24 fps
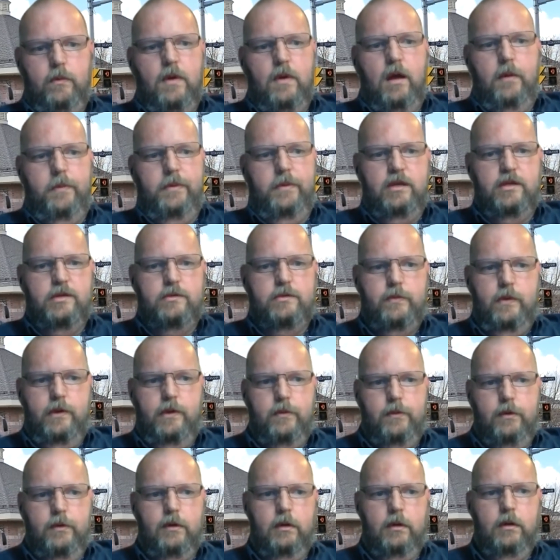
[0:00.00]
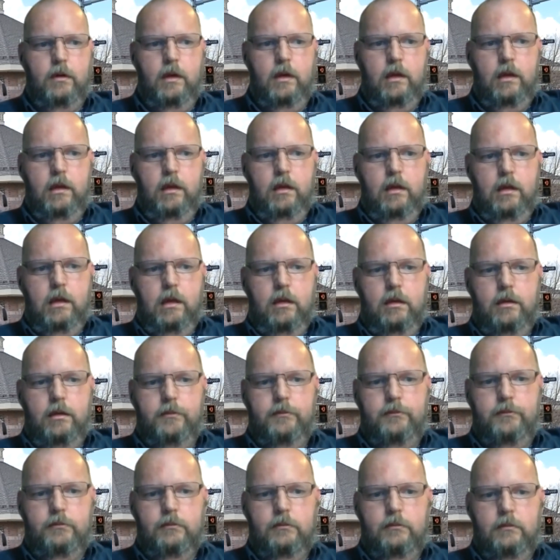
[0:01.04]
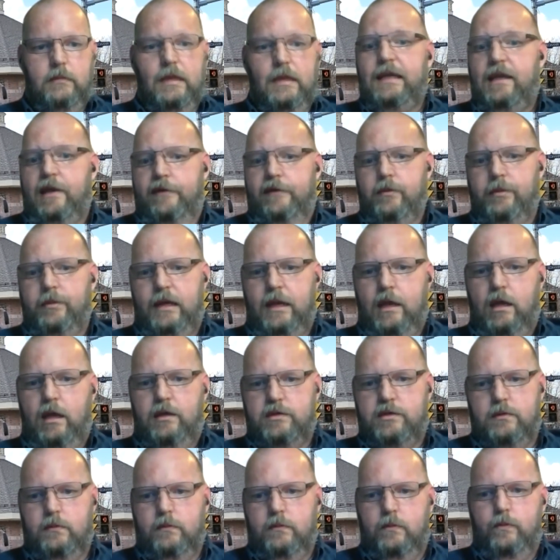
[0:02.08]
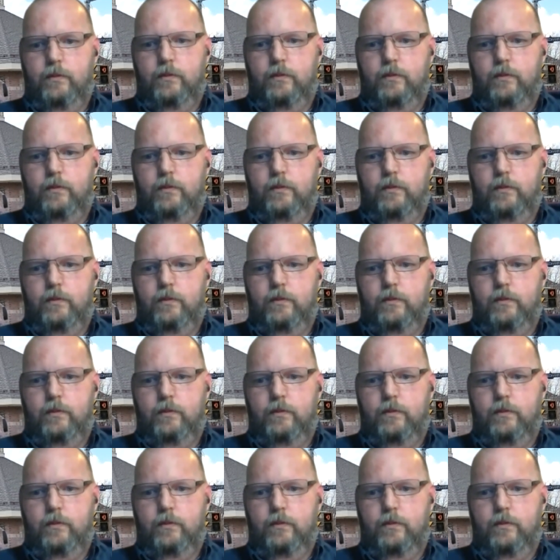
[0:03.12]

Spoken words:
well, because we were, like everybody else,